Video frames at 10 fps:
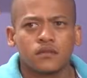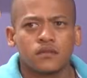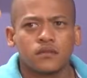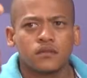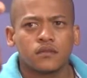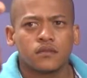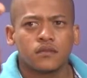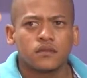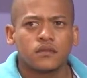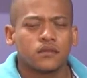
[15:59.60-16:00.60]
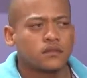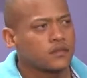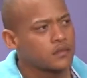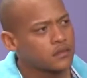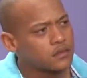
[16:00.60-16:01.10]

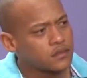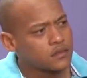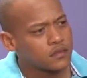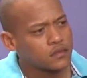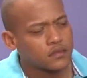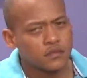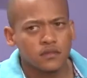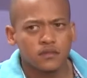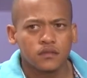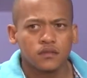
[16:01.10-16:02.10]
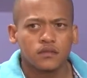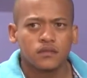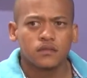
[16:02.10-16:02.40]
(silent)